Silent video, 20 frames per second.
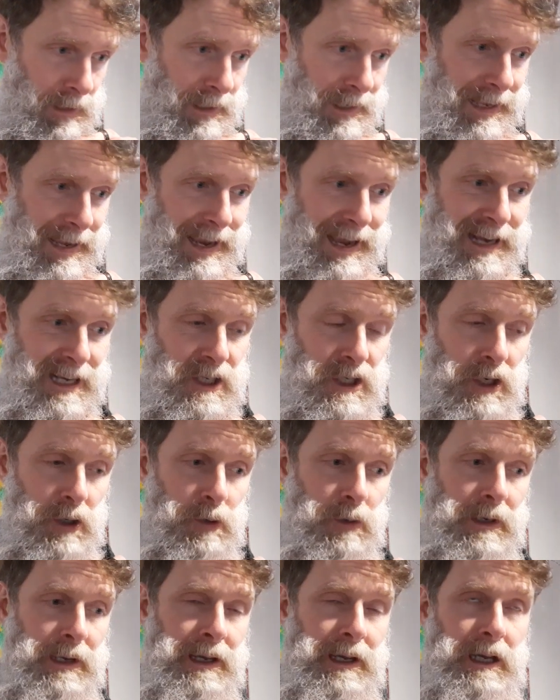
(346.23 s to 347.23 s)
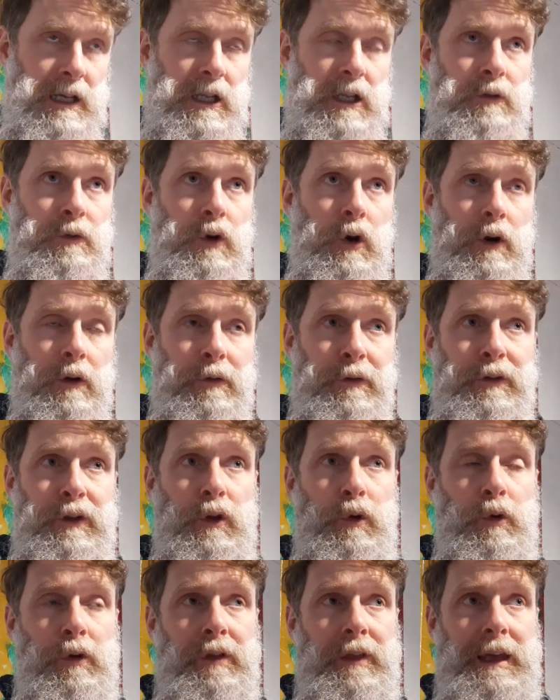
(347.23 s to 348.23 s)
Yeah, so you've got a
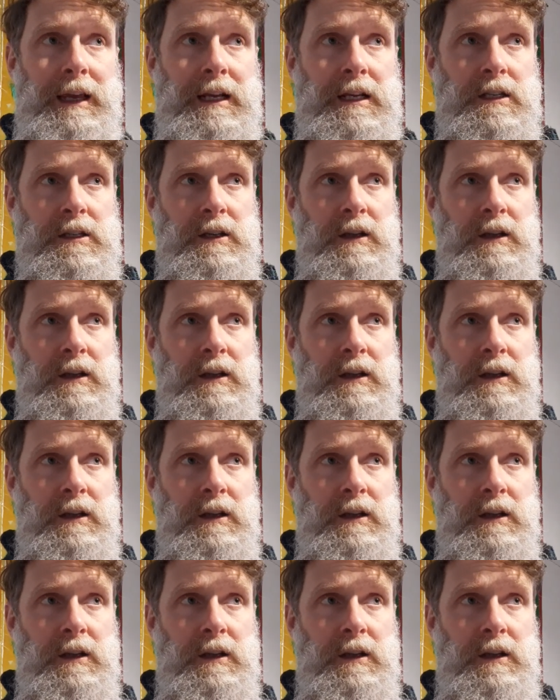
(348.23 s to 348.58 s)
few things.